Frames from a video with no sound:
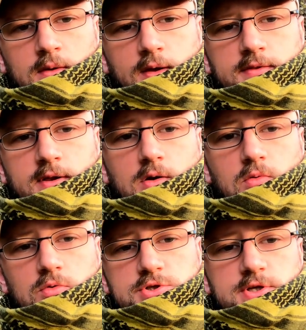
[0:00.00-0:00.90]
until
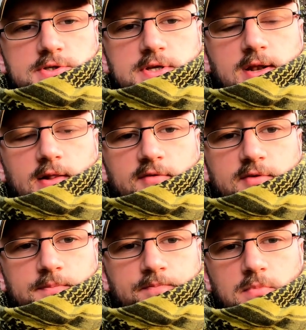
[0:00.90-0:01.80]

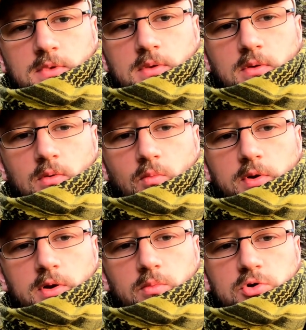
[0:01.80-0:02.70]
1611,
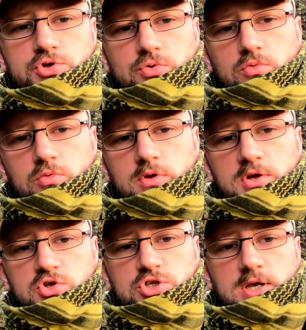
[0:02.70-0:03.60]
when they were sold to
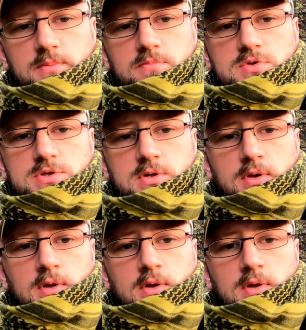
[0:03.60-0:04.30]
James,